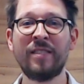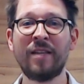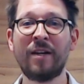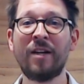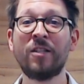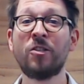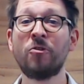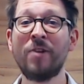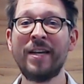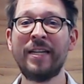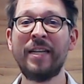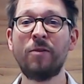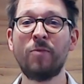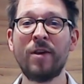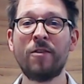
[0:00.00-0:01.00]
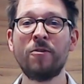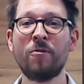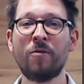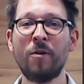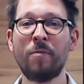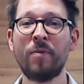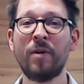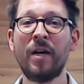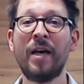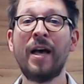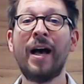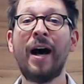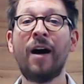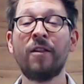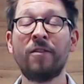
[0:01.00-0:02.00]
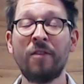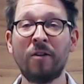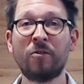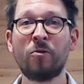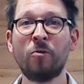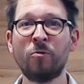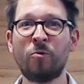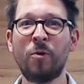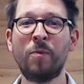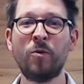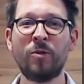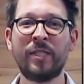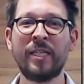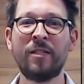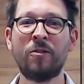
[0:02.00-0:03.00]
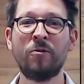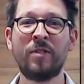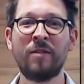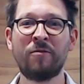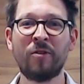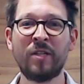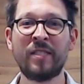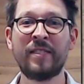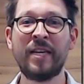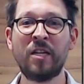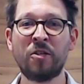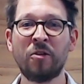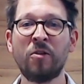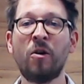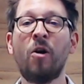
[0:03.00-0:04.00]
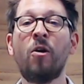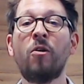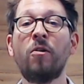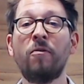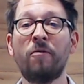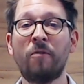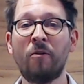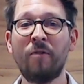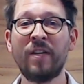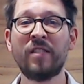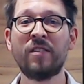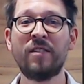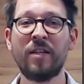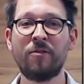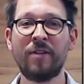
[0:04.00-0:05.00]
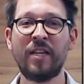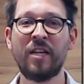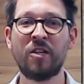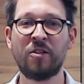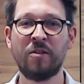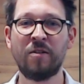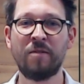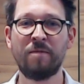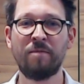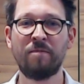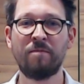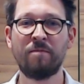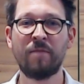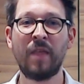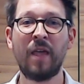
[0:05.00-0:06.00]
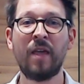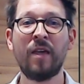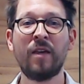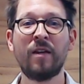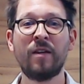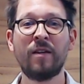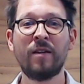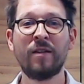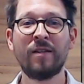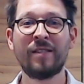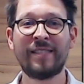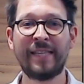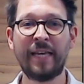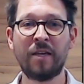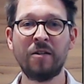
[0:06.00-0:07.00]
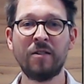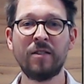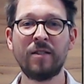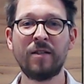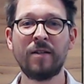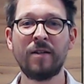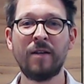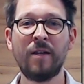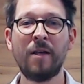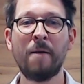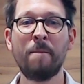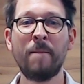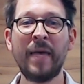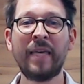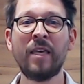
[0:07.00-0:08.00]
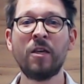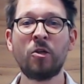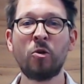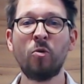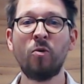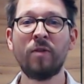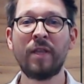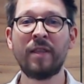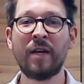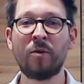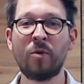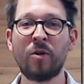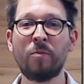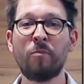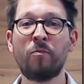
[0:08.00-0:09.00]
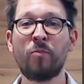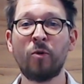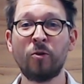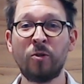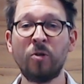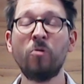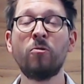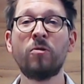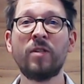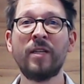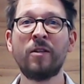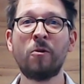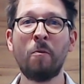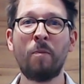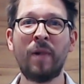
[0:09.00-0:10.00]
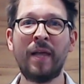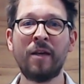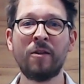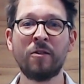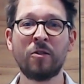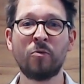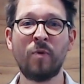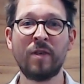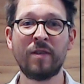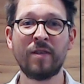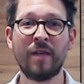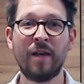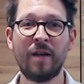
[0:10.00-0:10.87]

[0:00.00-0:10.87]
that are traded with Europe are not contributing to deforestation or forest degradation. Second, making sure that they were produced in compliance with